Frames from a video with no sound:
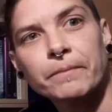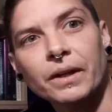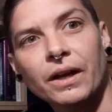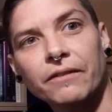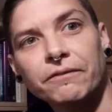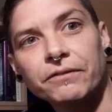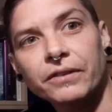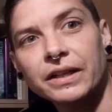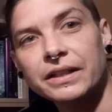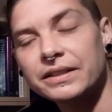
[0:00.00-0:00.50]
I
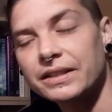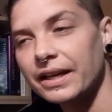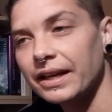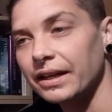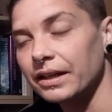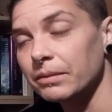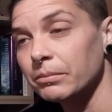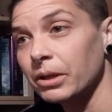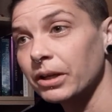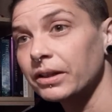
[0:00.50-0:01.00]
freaked out
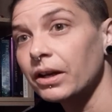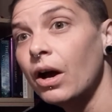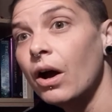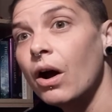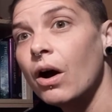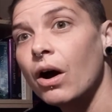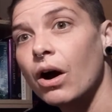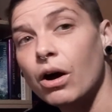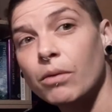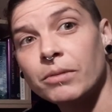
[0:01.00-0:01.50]
and I'm like,
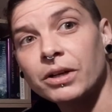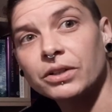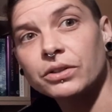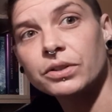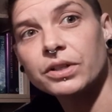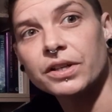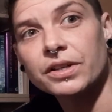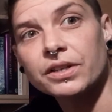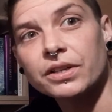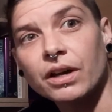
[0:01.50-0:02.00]
oh my
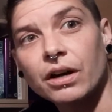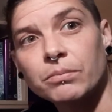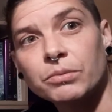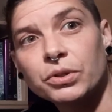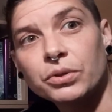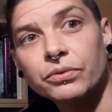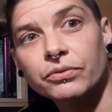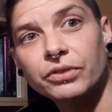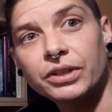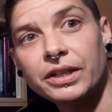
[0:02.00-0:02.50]
goodness, I'm
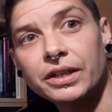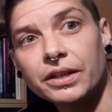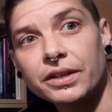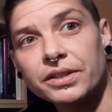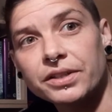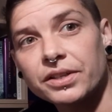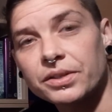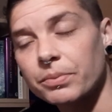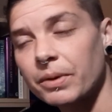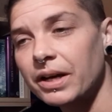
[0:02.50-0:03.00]
doing
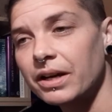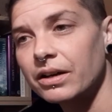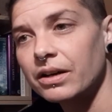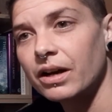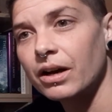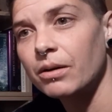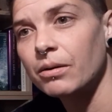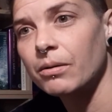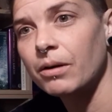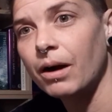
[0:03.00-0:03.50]
videos as
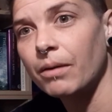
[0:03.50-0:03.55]
well.